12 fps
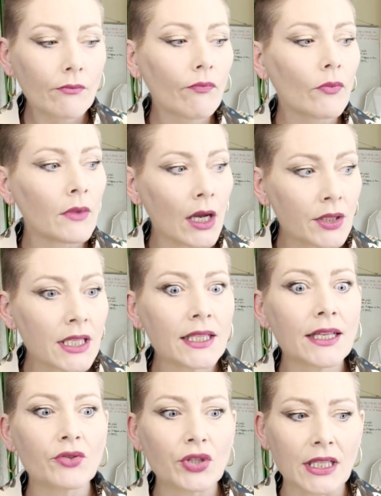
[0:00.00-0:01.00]
Now,
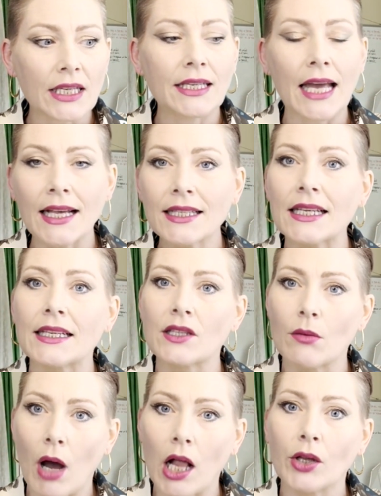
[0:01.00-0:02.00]
THC, yes, is the
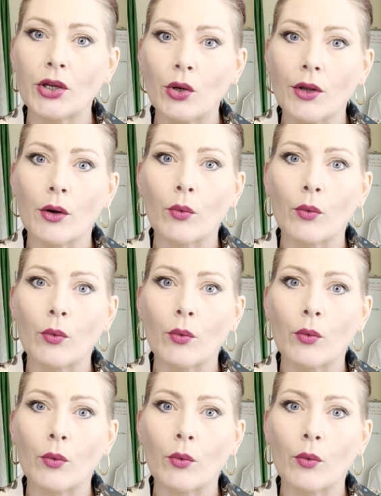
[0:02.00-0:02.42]
molecule that